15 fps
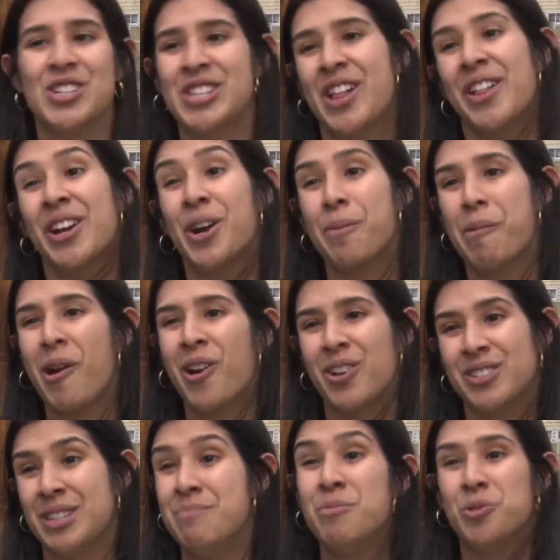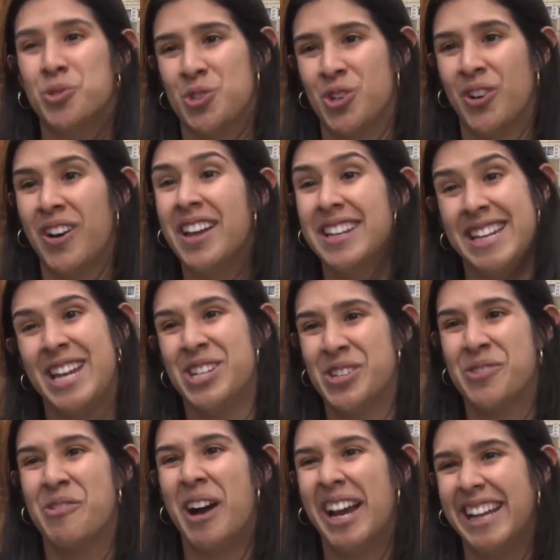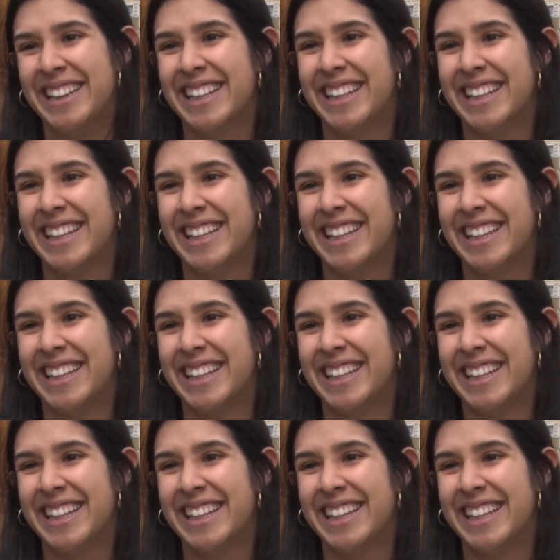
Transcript: selling our products in Moosejaw nationwide.